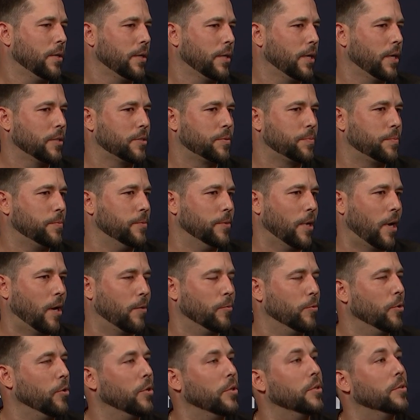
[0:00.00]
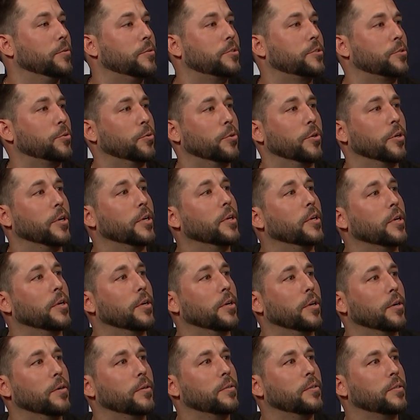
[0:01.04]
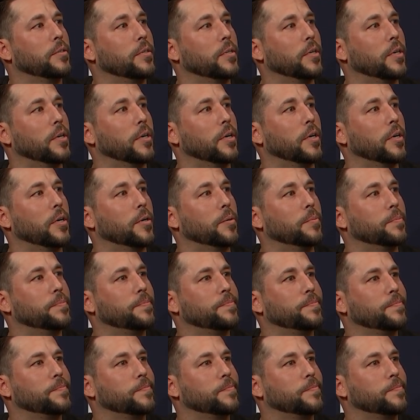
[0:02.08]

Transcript: that's not really the story. You know, um,